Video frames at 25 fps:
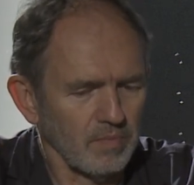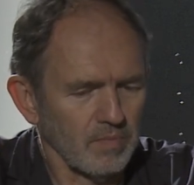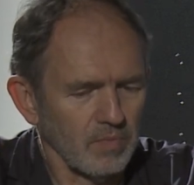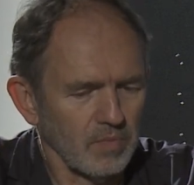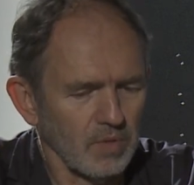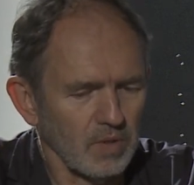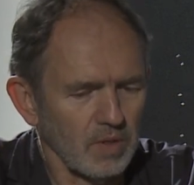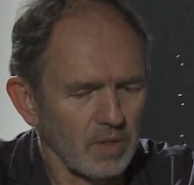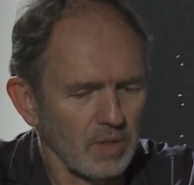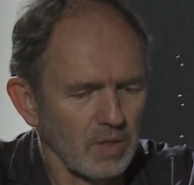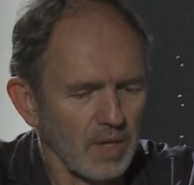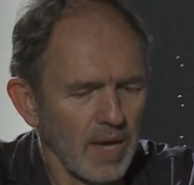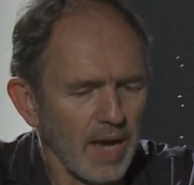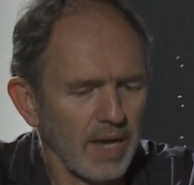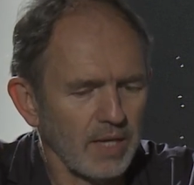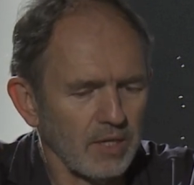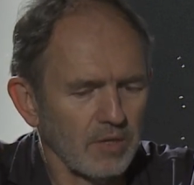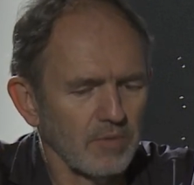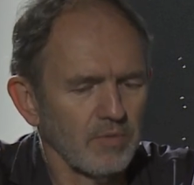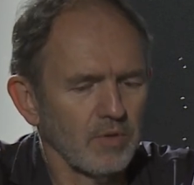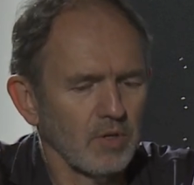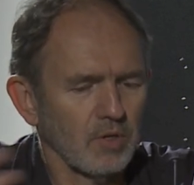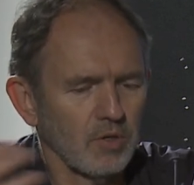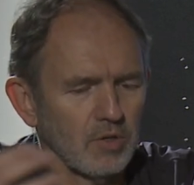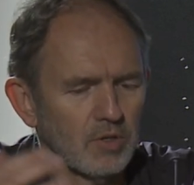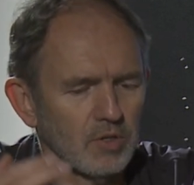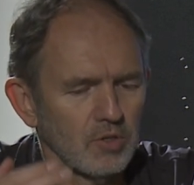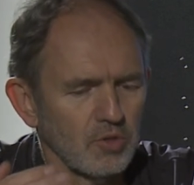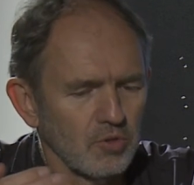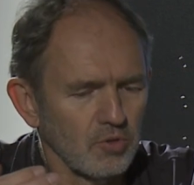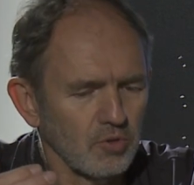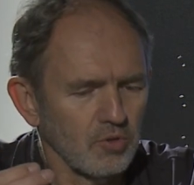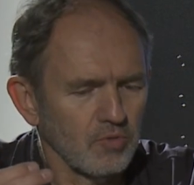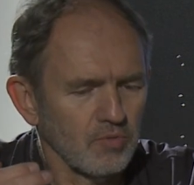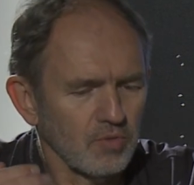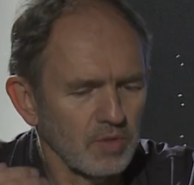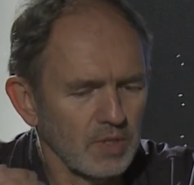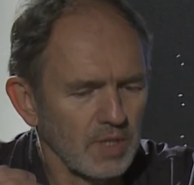the actor we're going to
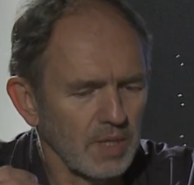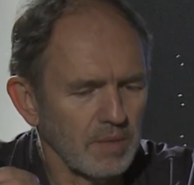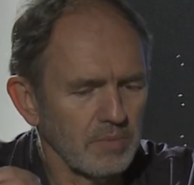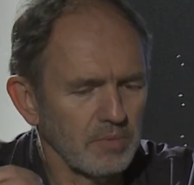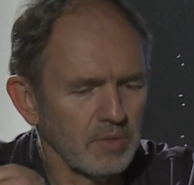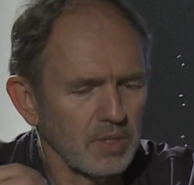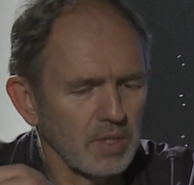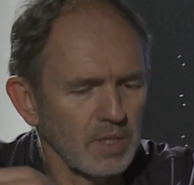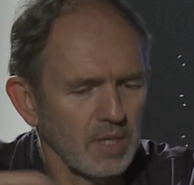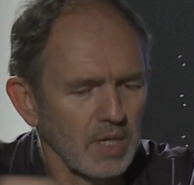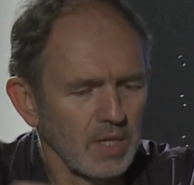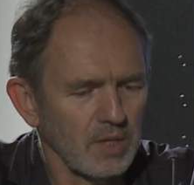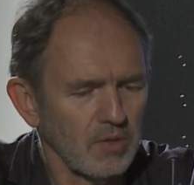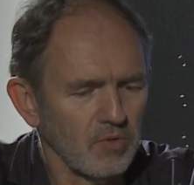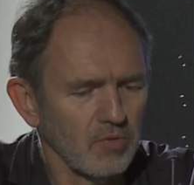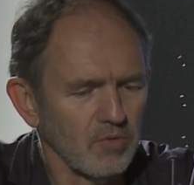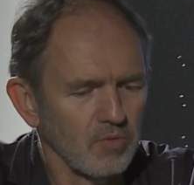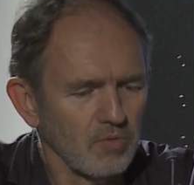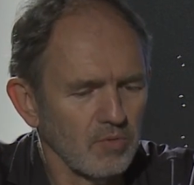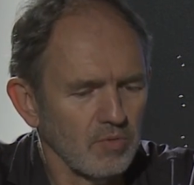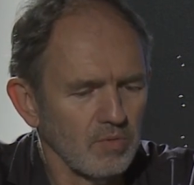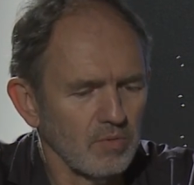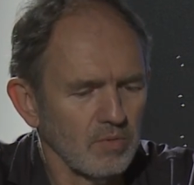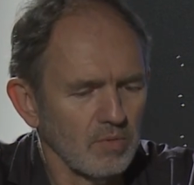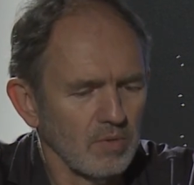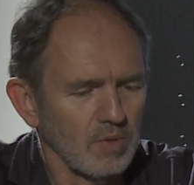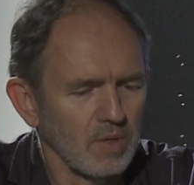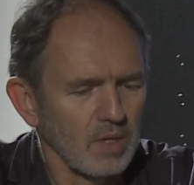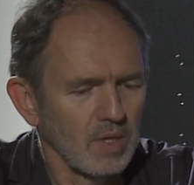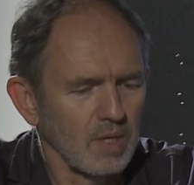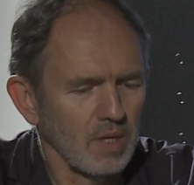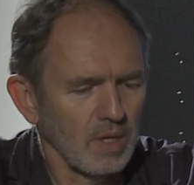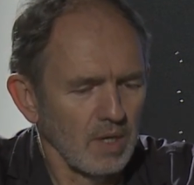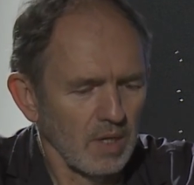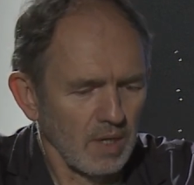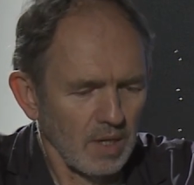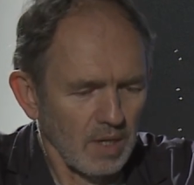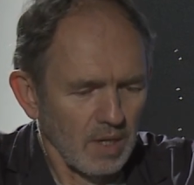choose for James Dean had to
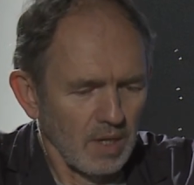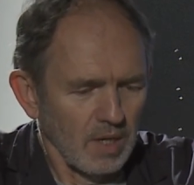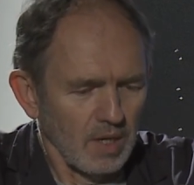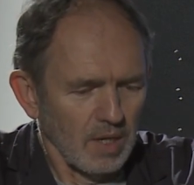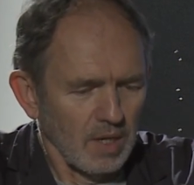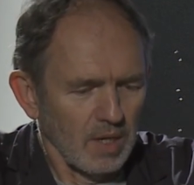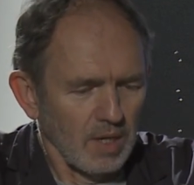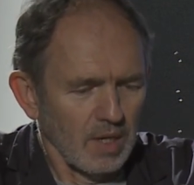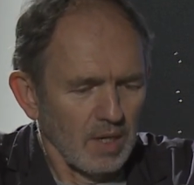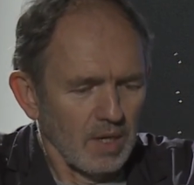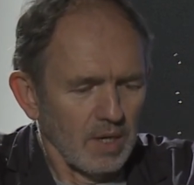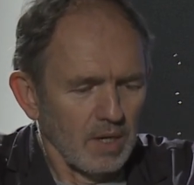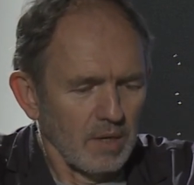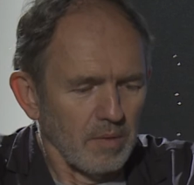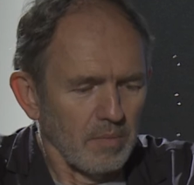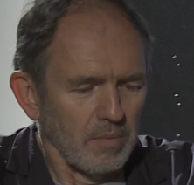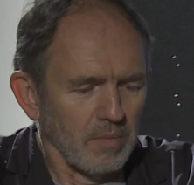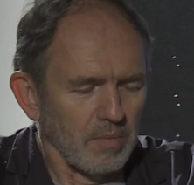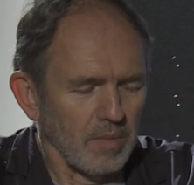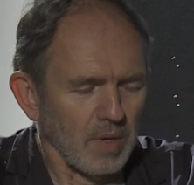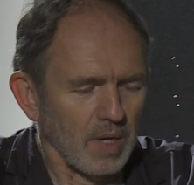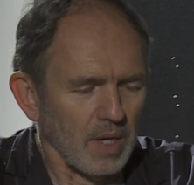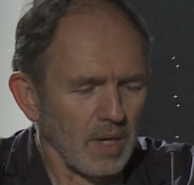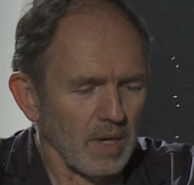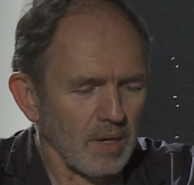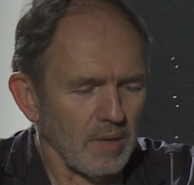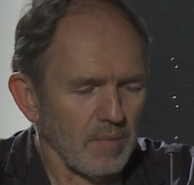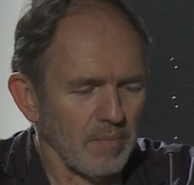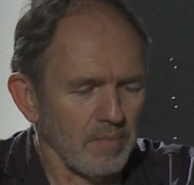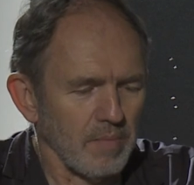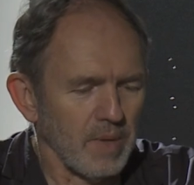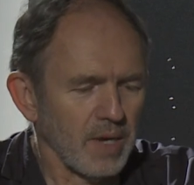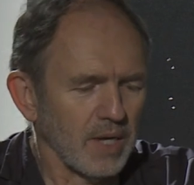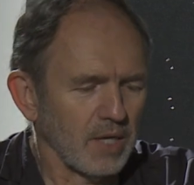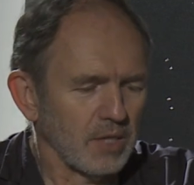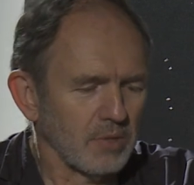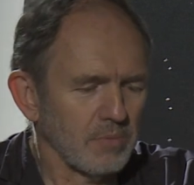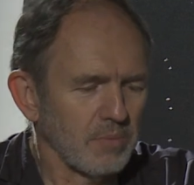uh,
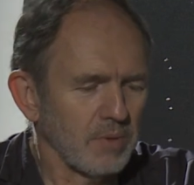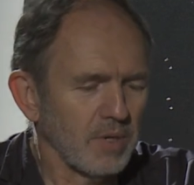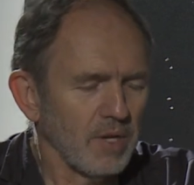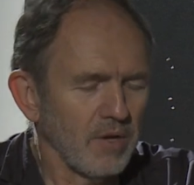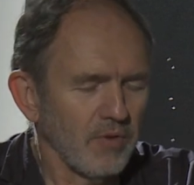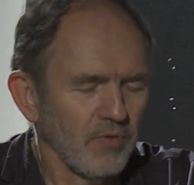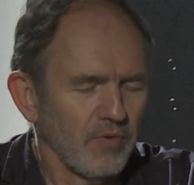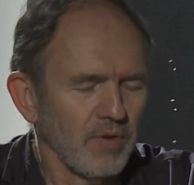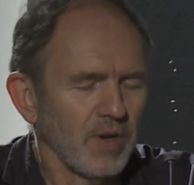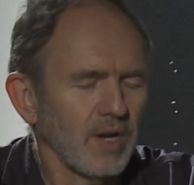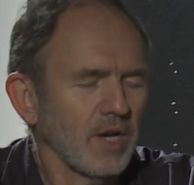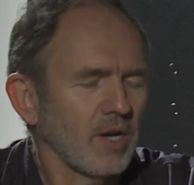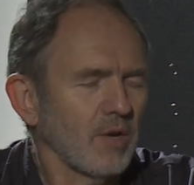make us believe very